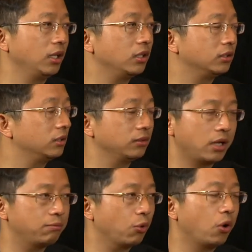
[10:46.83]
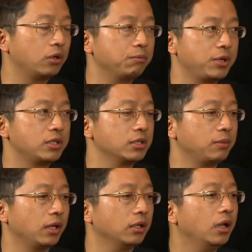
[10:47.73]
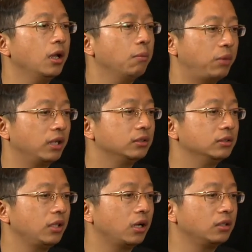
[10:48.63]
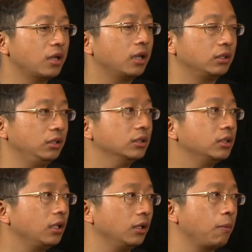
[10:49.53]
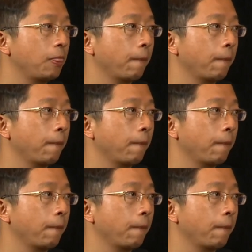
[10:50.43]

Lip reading: They are born businessmen, but they are not in the city.